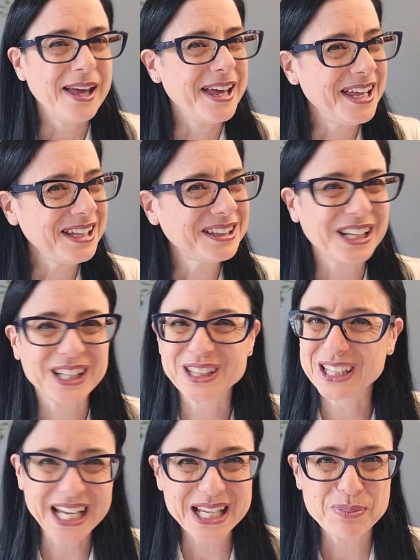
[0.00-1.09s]
Hit the
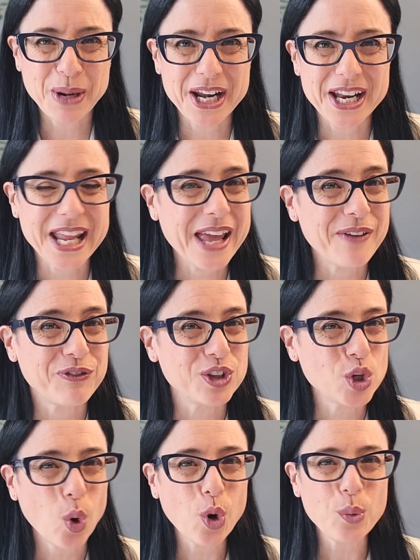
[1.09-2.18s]
like button if
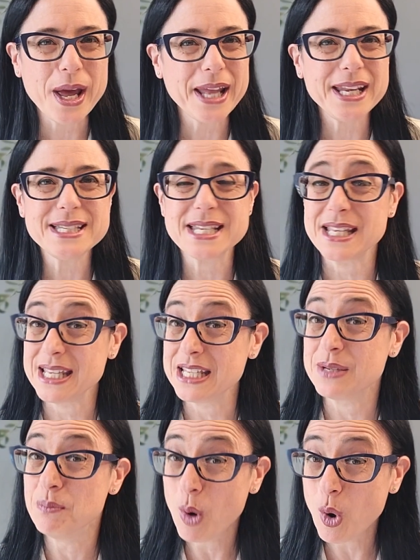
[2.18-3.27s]
you're ready to
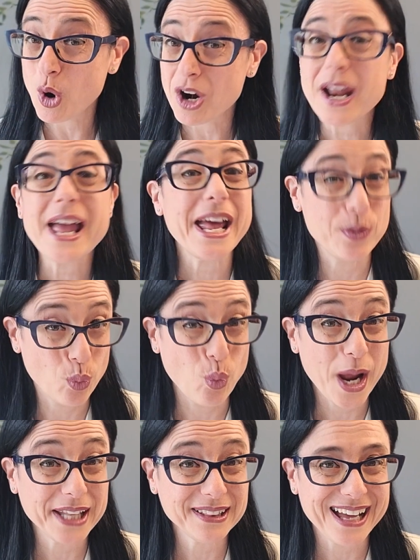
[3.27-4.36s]
eat more and
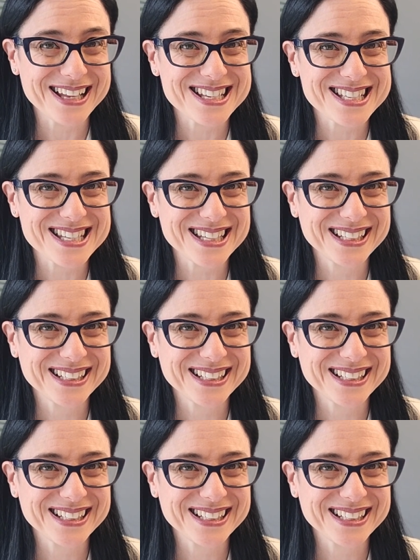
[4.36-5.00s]
weigh less.